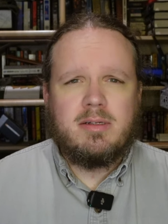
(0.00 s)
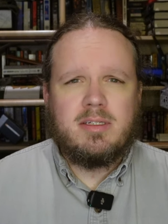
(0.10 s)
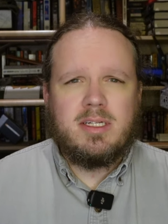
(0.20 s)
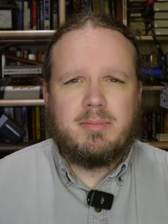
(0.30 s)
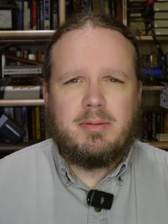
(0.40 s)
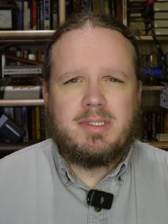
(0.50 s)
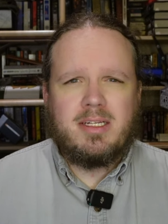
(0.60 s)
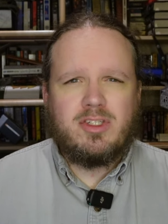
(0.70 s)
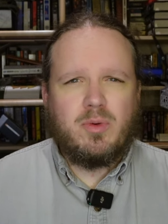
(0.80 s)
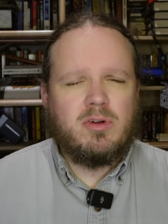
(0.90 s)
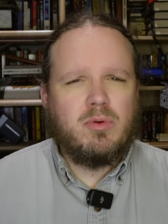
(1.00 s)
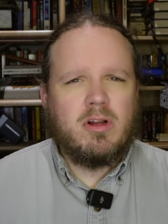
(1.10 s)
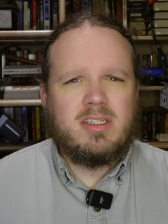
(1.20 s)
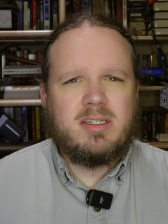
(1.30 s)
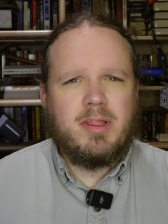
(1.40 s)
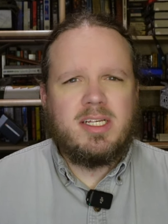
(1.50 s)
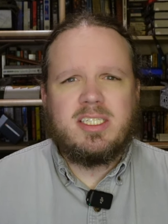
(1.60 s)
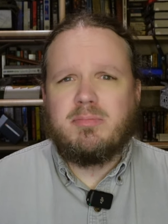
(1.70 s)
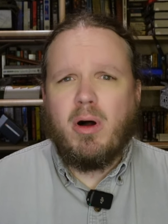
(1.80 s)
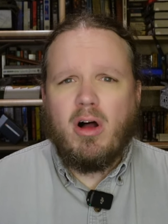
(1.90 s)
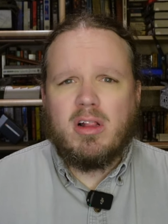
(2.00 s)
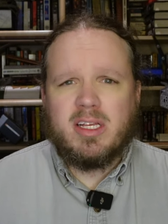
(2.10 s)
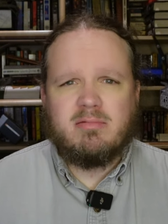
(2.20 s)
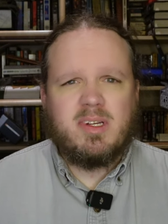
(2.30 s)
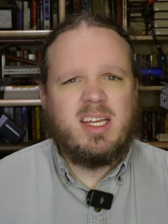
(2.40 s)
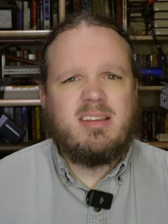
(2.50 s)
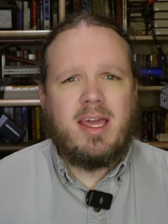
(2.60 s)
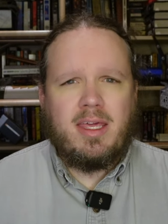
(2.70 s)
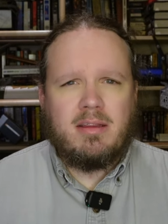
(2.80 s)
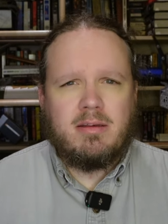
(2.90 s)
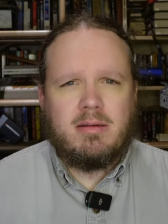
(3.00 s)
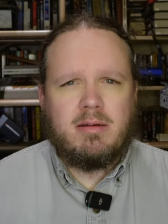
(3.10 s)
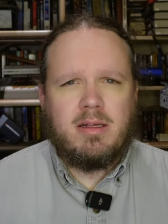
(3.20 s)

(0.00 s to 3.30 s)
Sometimes I just want to work on something small and contained,